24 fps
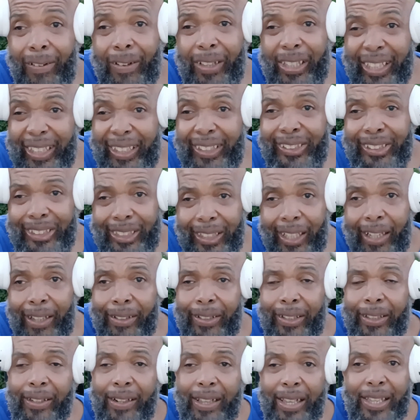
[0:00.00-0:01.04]
each
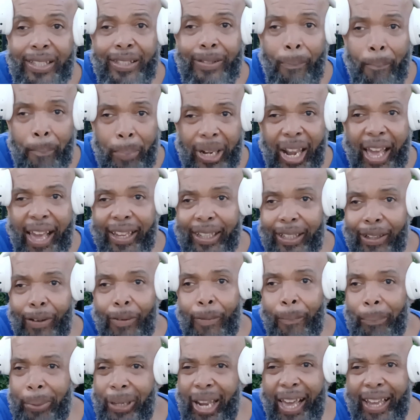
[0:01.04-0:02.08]
other. It's black
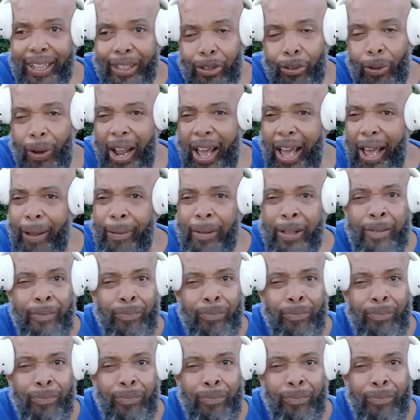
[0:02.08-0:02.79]
on black crime.